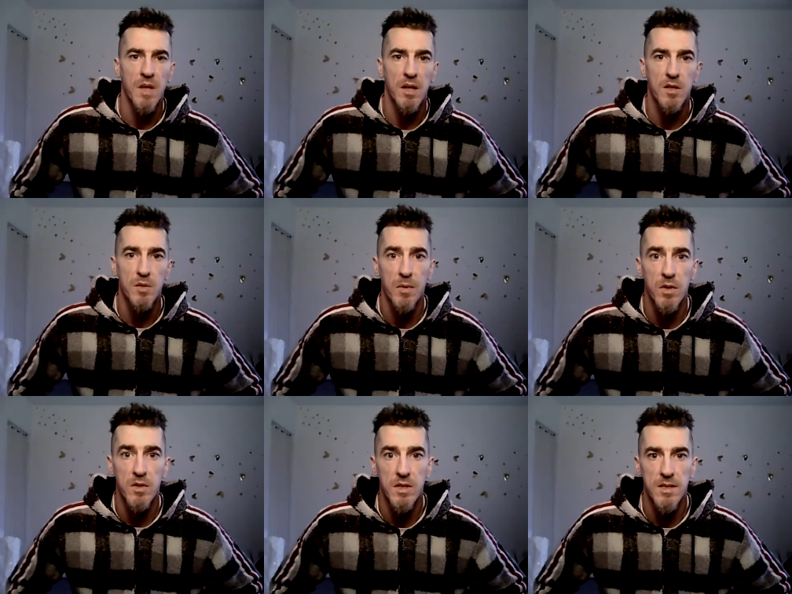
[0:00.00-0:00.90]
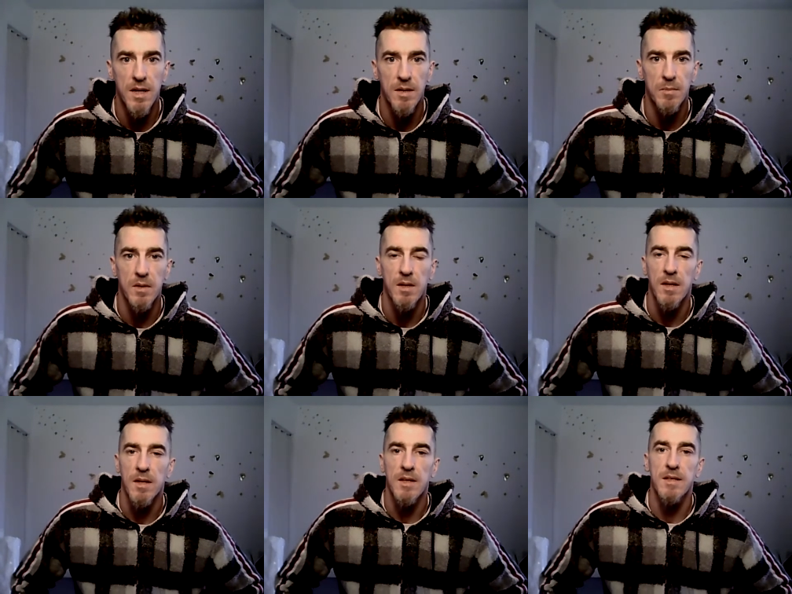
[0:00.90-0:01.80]
the spiritual side, but
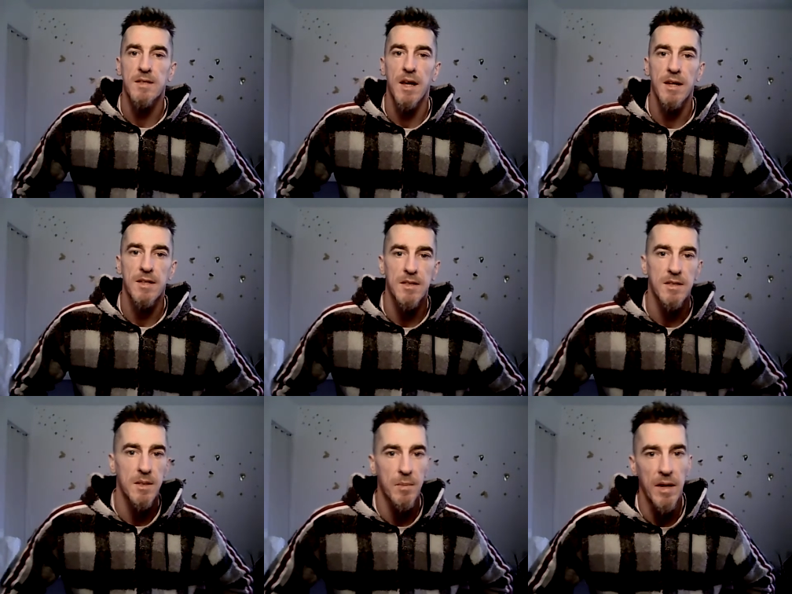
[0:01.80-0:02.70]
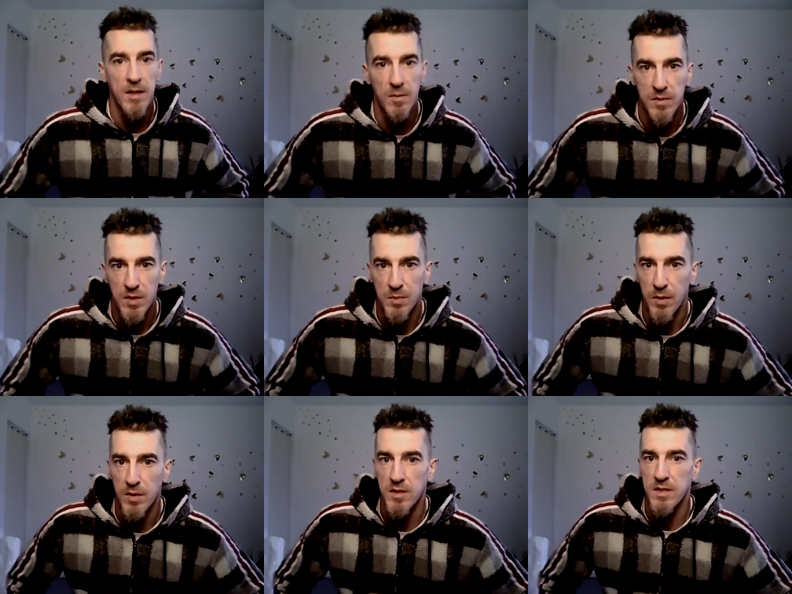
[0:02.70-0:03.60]
the science is to back up the
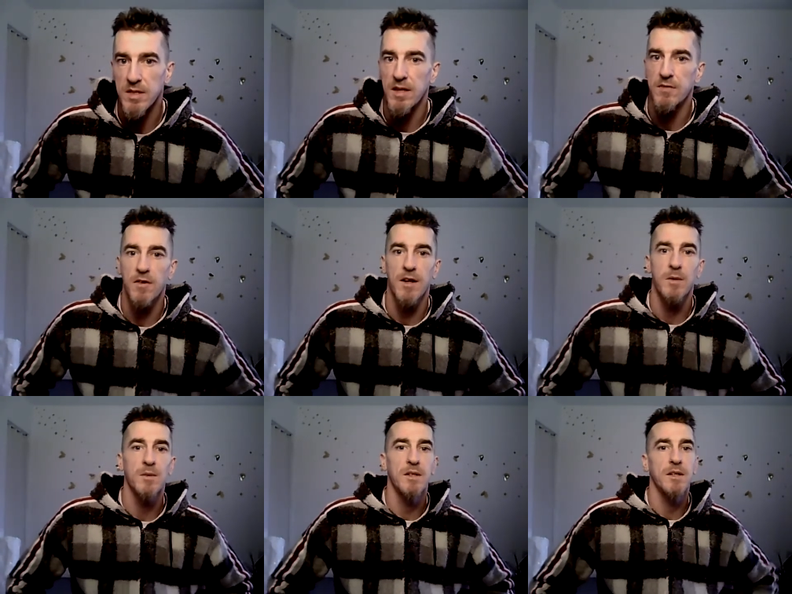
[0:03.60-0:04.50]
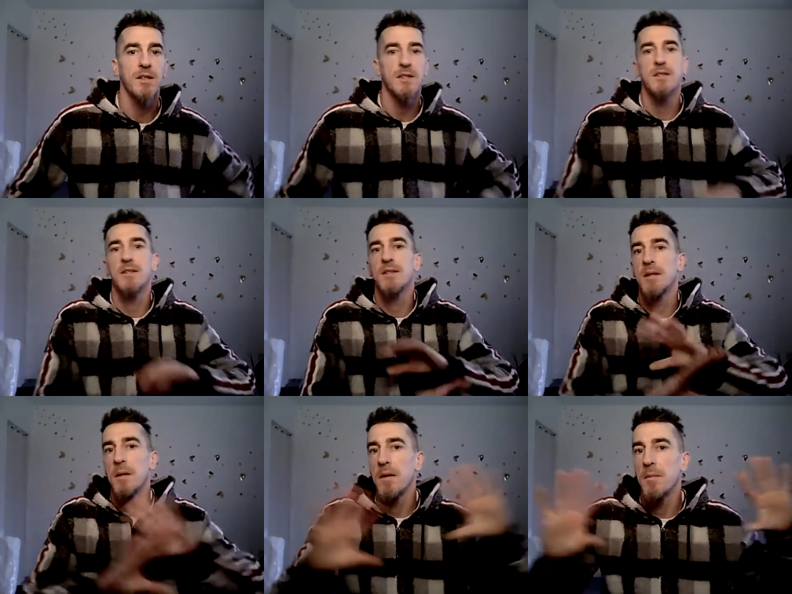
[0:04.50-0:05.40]
spiritual side for anyone that isn't
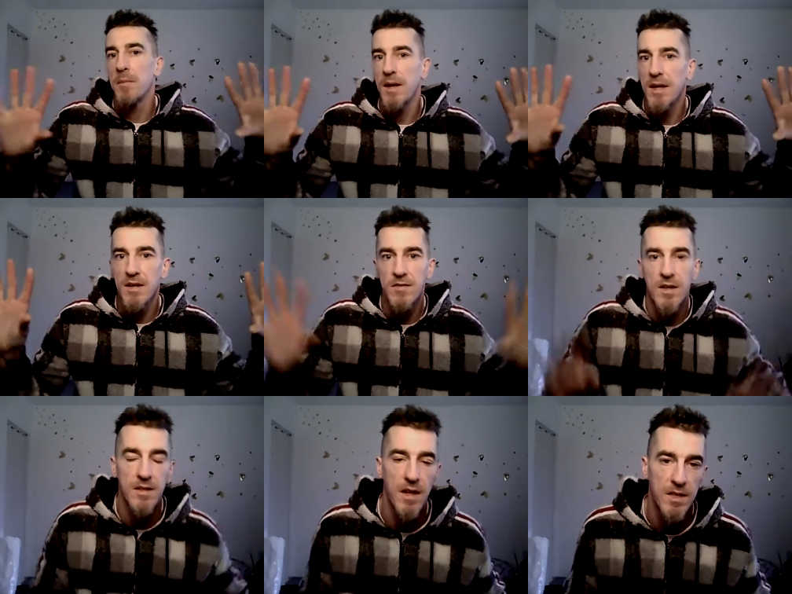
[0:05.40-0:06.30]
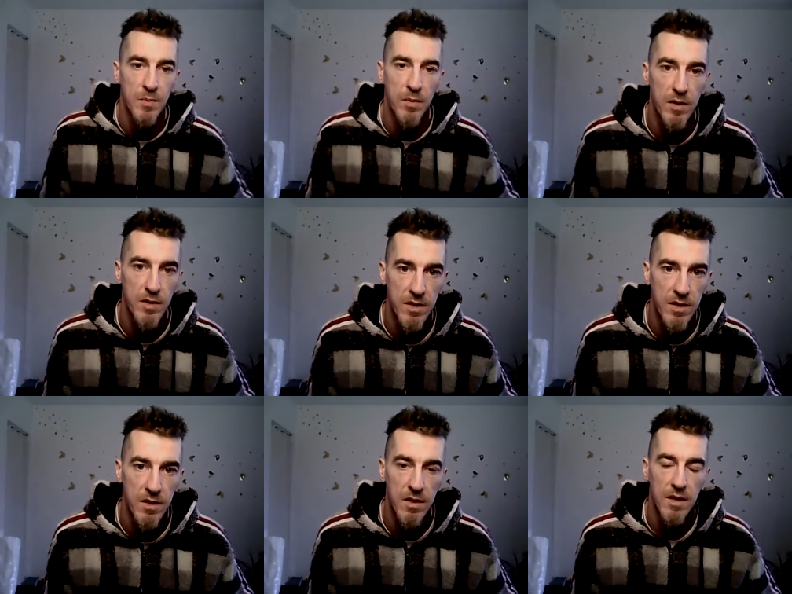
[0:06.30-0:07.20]
believing in that spiritual
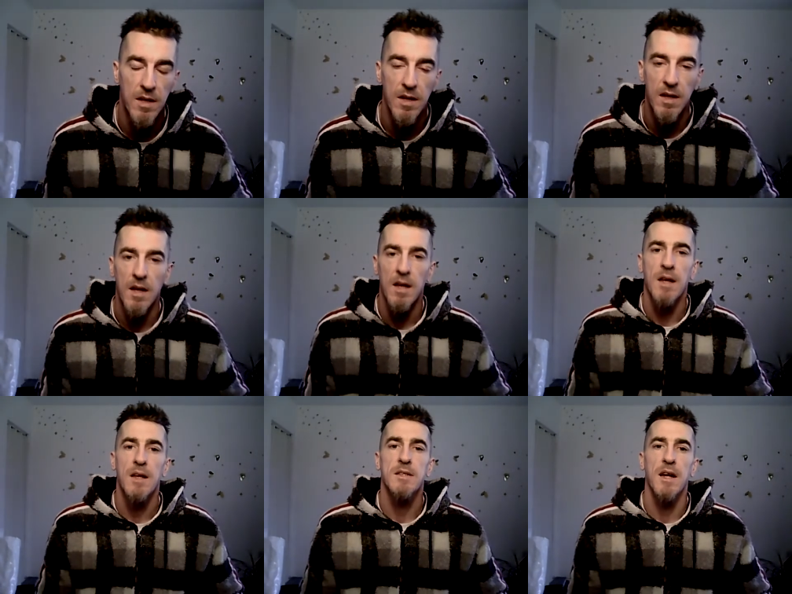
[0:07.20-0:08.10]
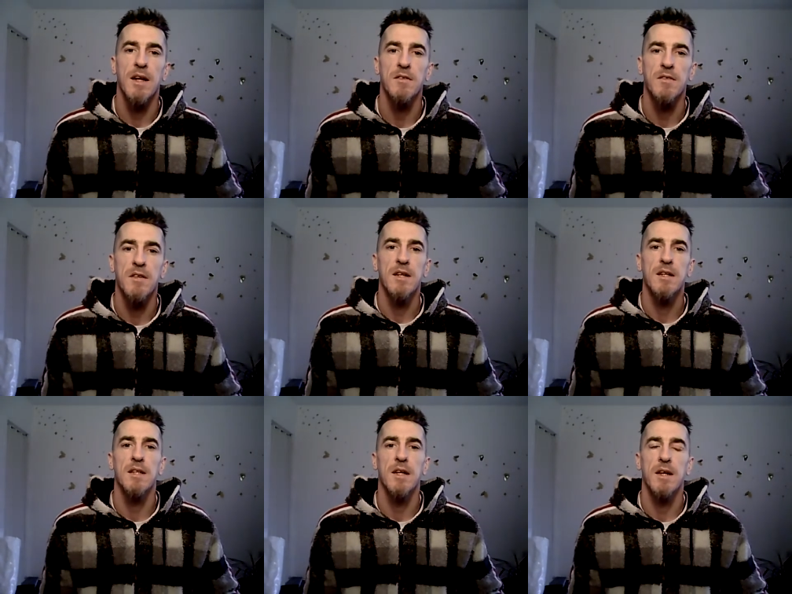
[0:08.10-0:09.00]
side of
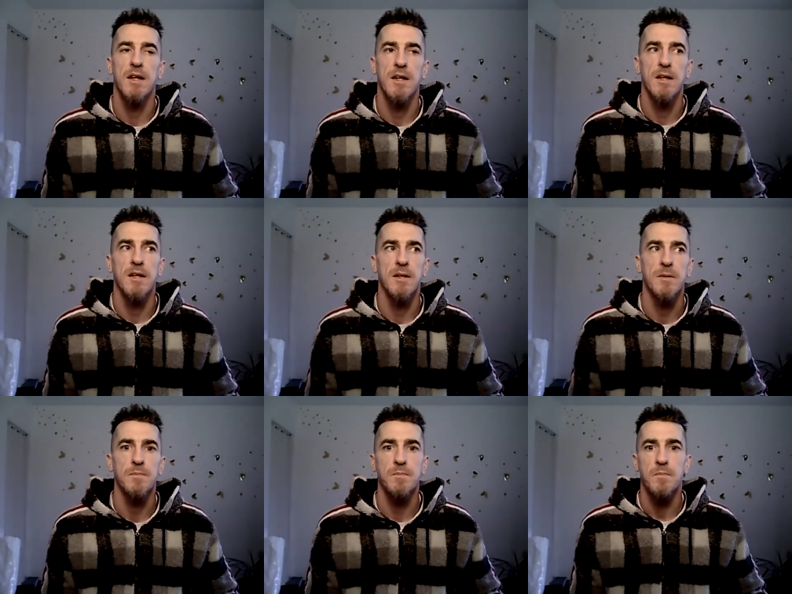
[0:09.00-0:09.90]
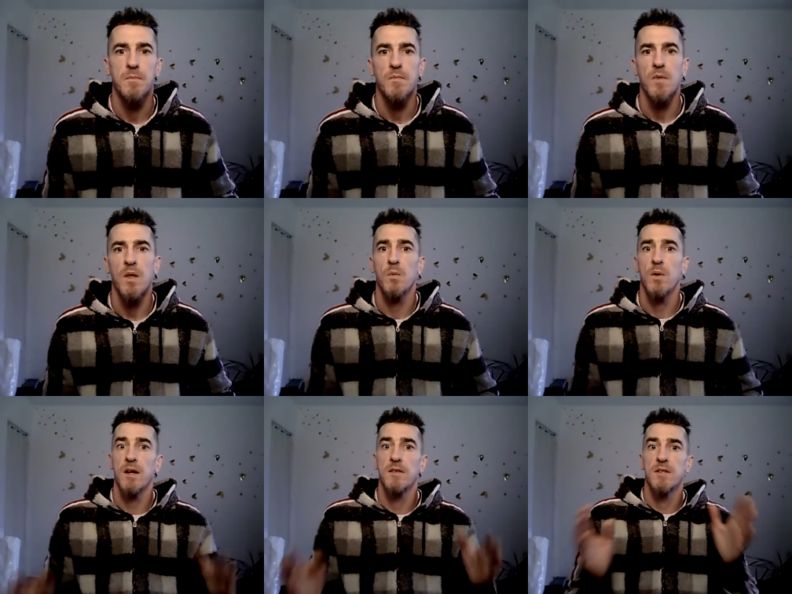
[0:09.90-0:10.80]
things. We
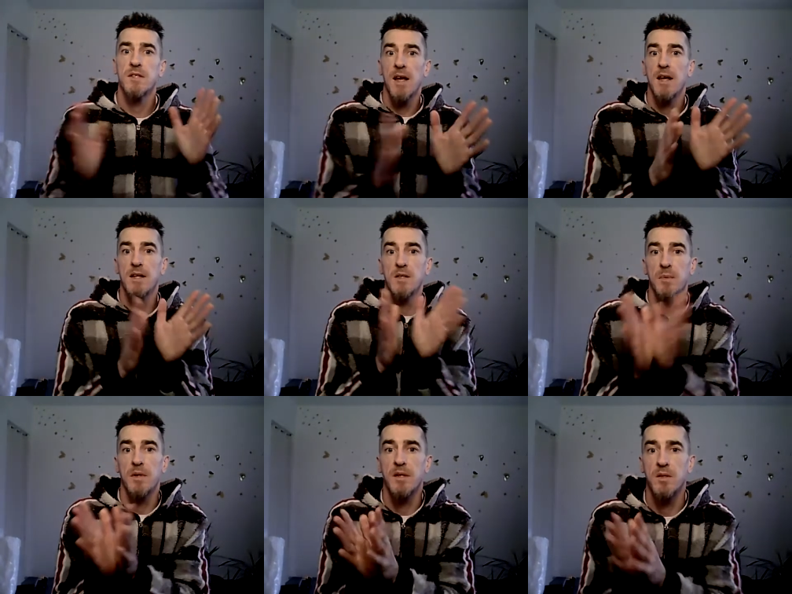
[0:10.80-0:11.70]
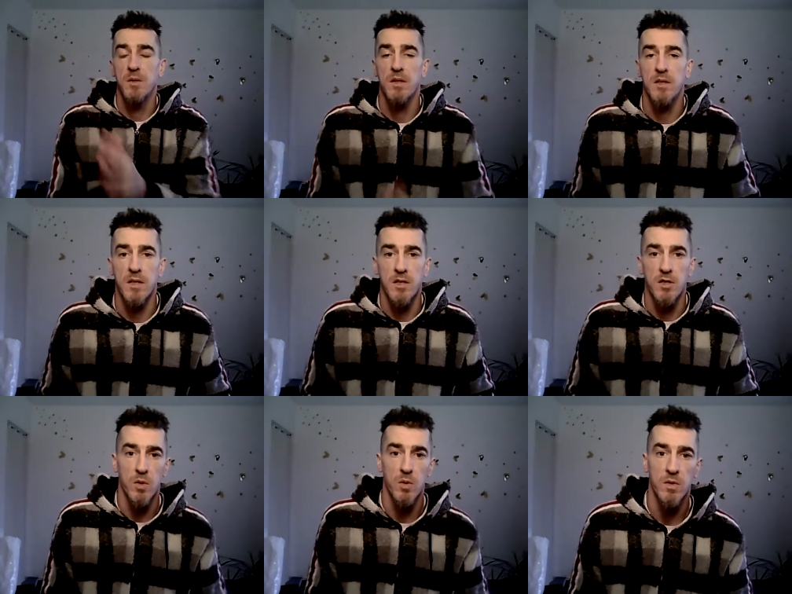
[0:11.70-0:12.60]
have the science put into it to
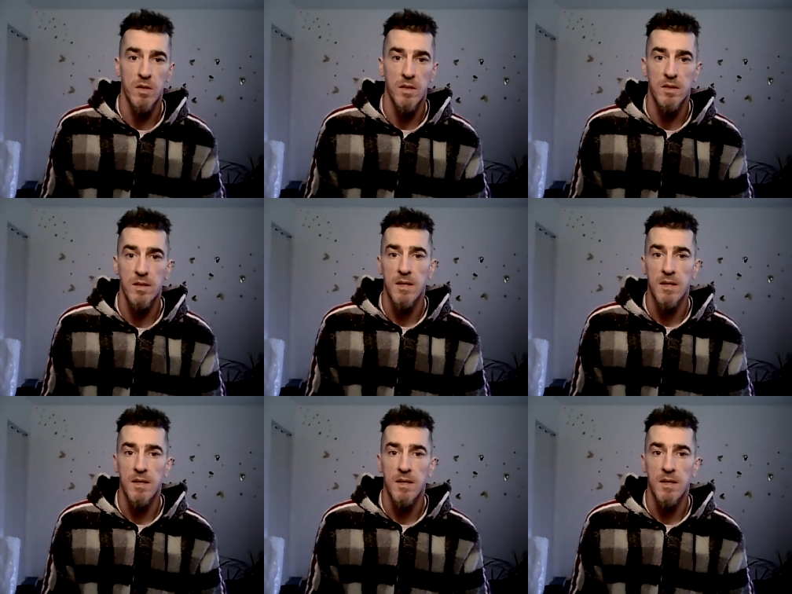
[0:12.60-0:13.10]
show that